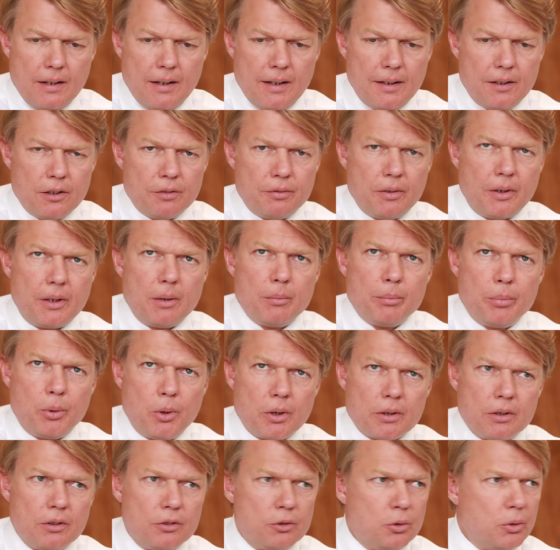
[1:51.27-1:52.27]
it is very
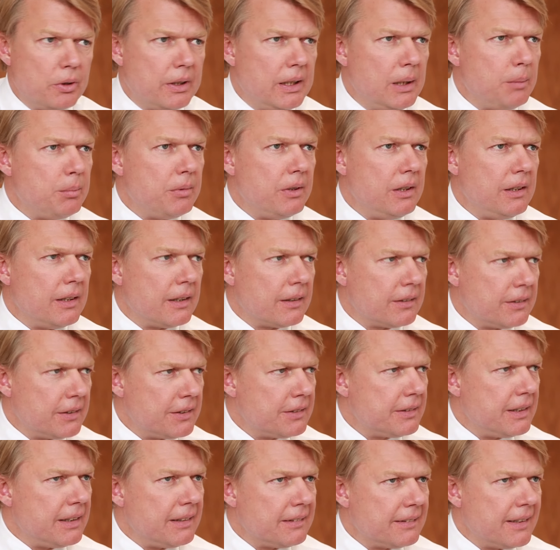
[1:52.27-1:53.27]
important to keep the
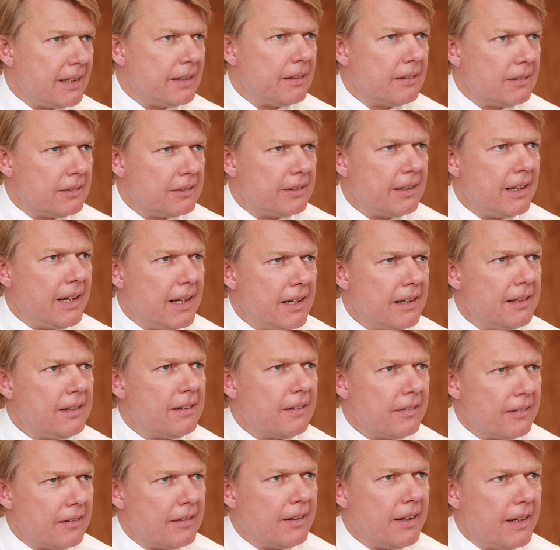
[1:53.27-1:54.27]
existing tenants in
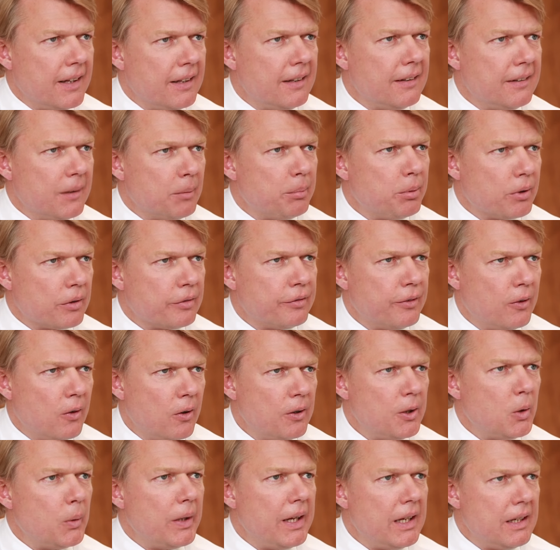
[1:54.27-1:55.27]
the
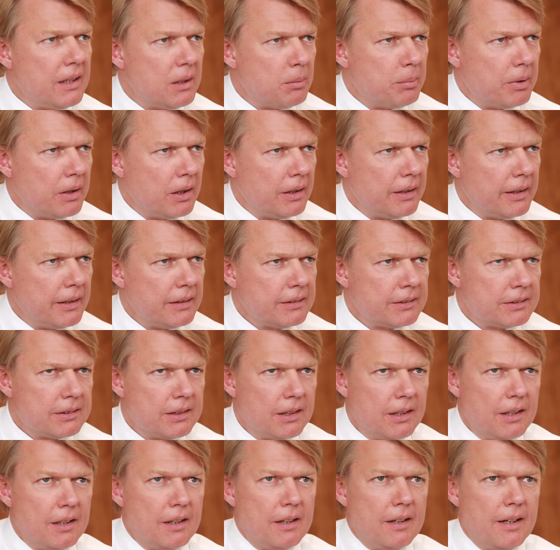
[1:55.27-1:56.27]
portfolio, in the buildings.
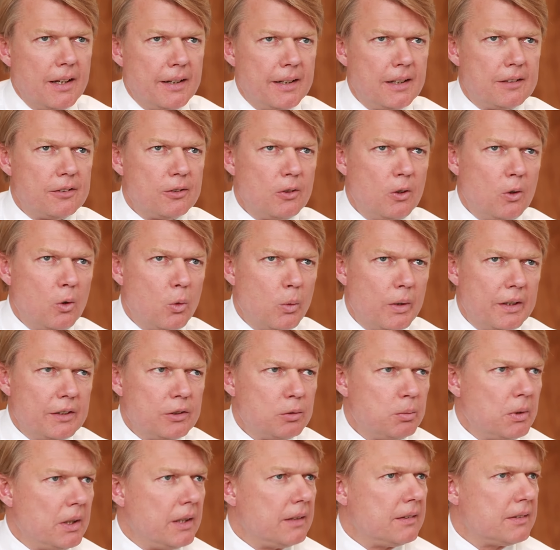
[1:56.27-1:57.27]
And that's
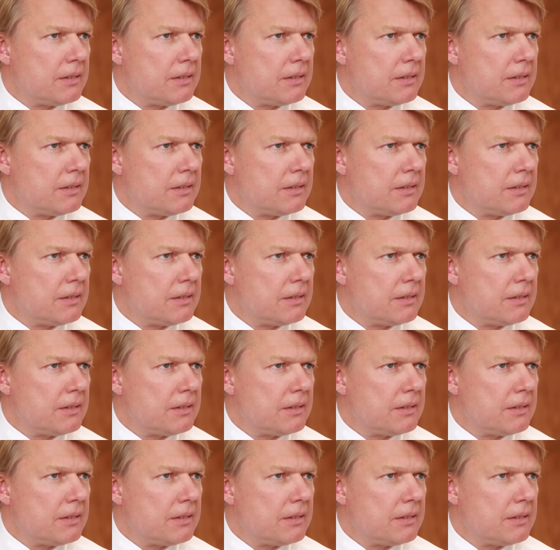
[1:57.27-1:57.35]
always where it